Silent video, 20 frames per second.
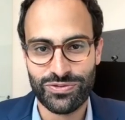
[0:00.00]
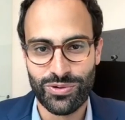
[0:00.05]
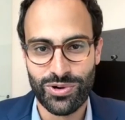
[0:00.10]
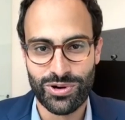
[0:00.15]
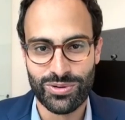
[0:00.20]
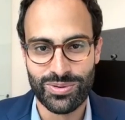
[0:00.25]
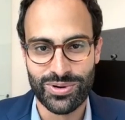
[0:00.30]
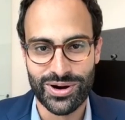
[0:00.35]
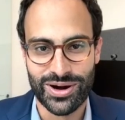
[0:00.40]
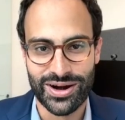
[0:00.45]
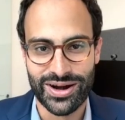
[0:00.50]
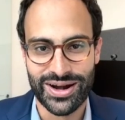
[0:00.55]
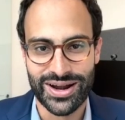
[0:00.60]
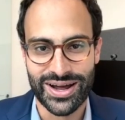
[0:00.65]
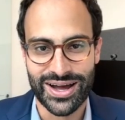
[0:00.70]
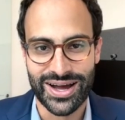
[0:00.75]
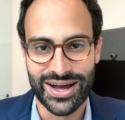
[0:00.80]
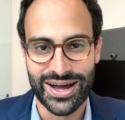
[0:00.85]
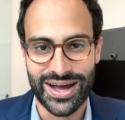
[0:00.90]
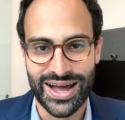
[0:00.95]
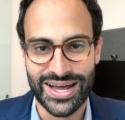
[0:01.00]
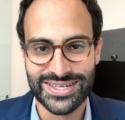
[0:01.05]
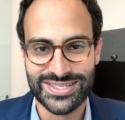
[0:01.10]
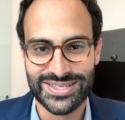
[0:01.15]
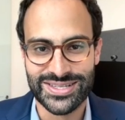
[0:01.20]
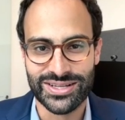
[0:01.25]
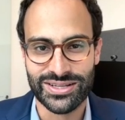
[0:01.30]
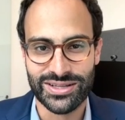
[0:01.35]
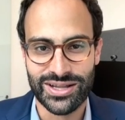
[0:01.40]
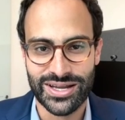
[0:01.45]
forward
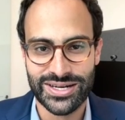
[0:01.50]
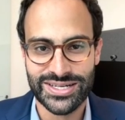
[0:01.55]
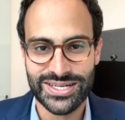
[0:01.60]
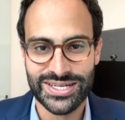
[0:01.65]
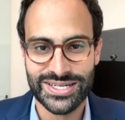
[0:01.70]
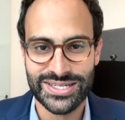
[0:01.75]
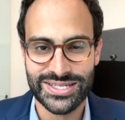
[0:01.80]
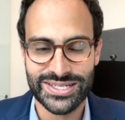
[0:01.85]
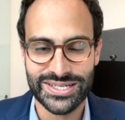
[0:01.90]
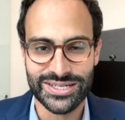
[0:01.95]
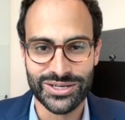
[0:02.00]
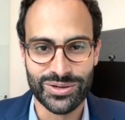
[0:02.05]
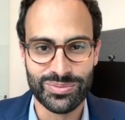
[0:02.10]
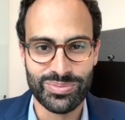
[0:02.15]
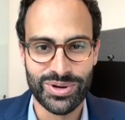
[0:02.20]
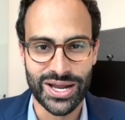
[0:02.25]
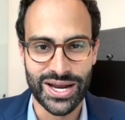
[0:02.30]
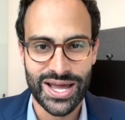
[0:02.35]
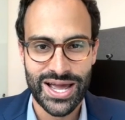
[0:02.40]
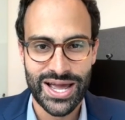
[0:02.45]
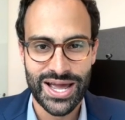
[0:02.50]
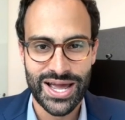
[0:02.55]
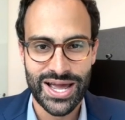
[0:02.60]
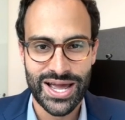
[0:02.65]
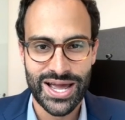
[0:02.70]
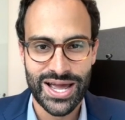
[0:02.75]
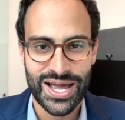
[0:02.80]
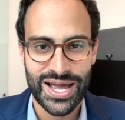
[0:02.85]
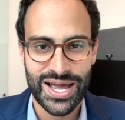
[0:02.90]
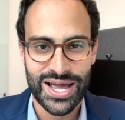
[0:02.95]
as the London deal. But
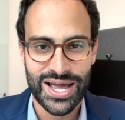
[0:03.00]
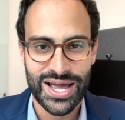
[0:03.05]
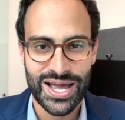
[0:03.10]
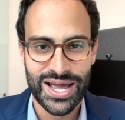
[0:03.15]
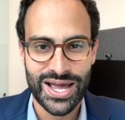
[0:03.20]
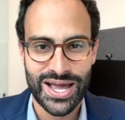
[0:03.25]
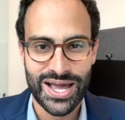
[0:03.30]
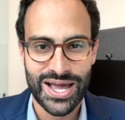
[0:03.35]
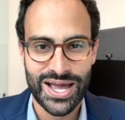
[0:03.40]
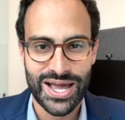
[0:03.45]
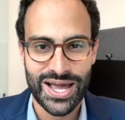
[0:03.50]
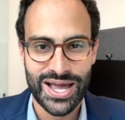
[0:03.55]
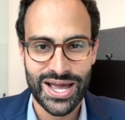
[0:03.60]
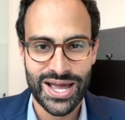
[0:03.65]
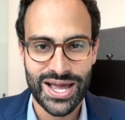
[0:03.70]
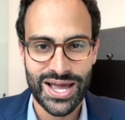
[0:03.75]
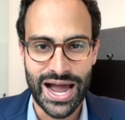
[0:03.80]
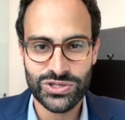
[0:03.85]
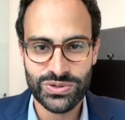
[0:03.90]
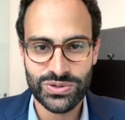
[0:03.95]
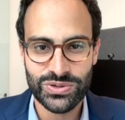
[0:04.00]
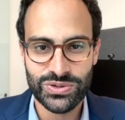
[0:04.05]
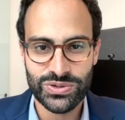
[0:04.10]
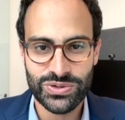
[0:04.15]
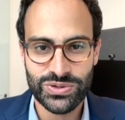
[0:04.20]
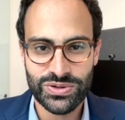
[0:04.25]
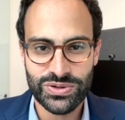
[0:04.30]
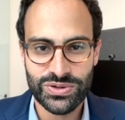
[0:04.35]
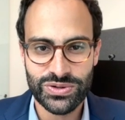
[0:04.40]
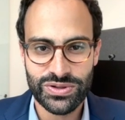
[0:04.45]
I do